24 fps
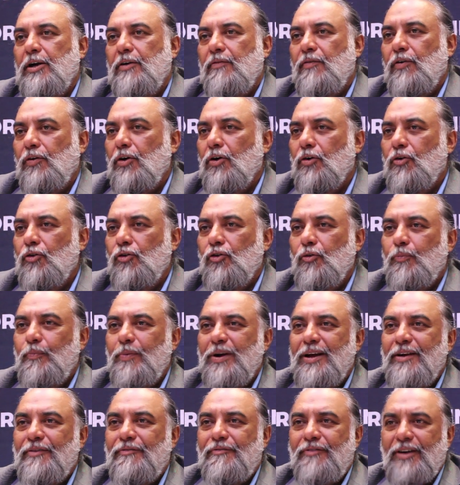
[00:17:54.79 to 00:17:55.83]
we're not going to
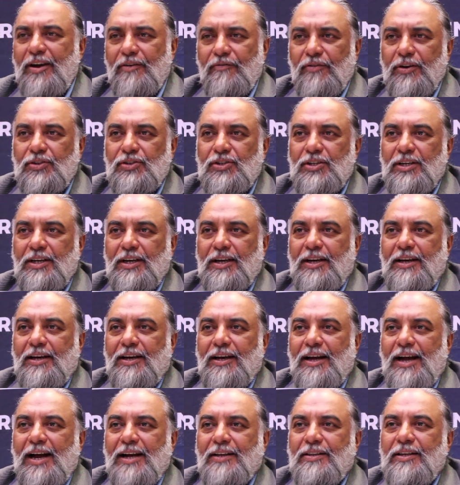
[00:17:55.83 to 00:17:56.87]
play favorites.
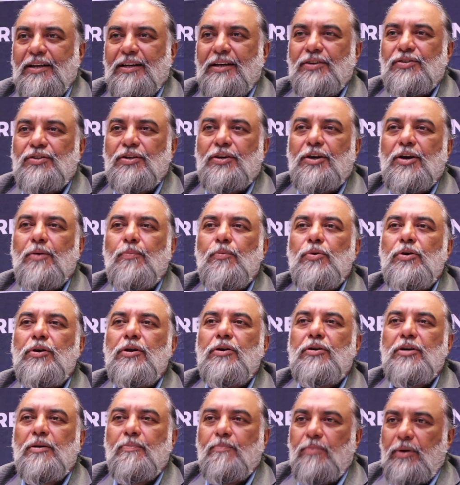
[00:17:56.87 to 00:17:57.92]
I think it's a
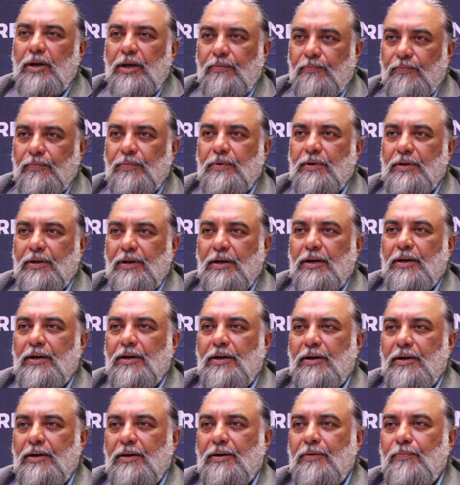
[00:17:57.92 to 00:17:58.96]
community play.
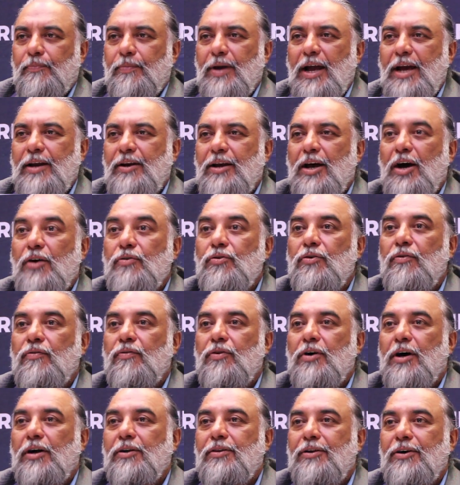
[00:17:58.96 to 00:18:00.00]
And now
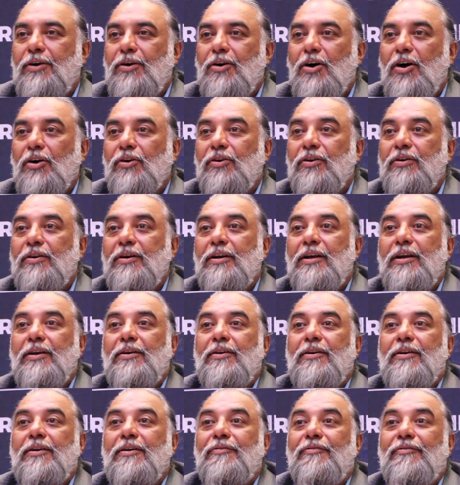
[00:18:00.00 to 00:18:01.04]
you've got the
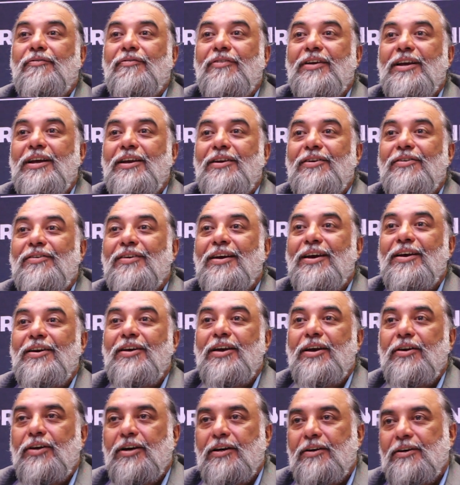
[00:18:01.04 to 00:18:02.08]
continental free
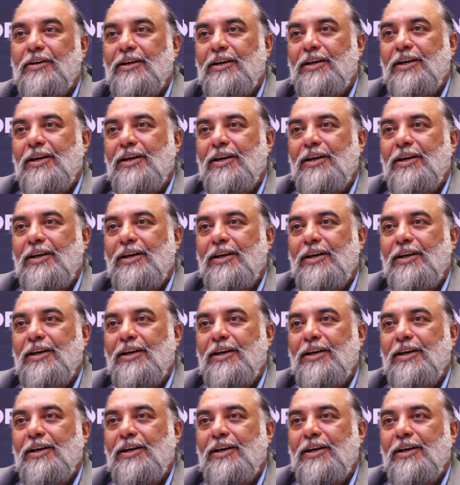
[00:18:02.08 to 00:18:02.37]
trade area.